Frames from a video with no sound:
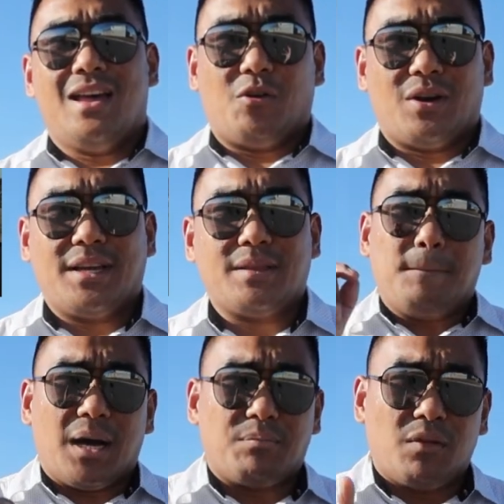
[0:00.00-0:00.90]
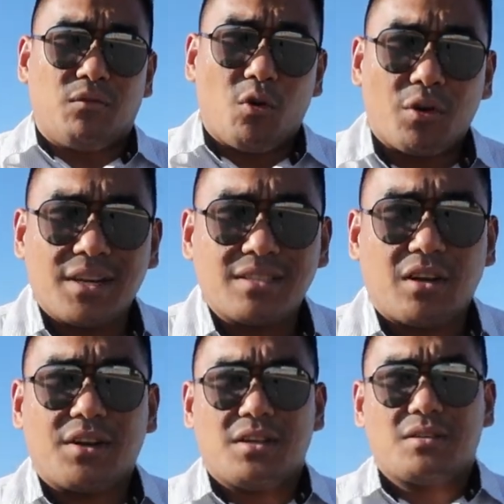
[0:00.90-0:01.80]
All right, but before I
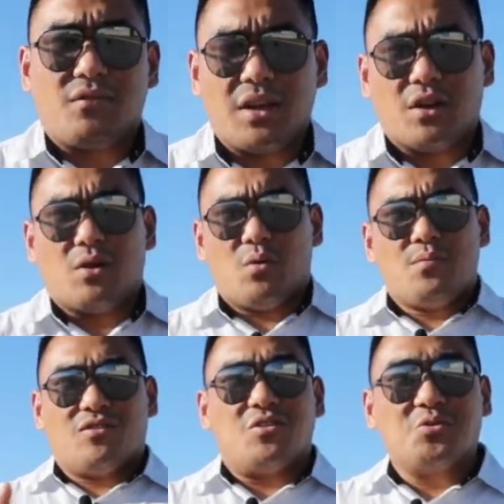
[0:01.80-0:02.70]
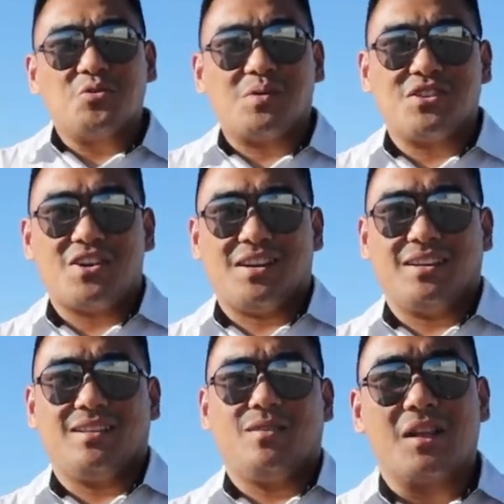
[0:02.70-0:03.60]
start this video, if you're new to my
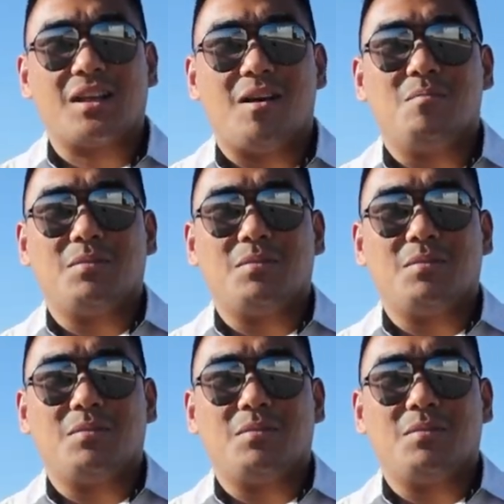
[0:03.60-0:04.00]
channel, welcome.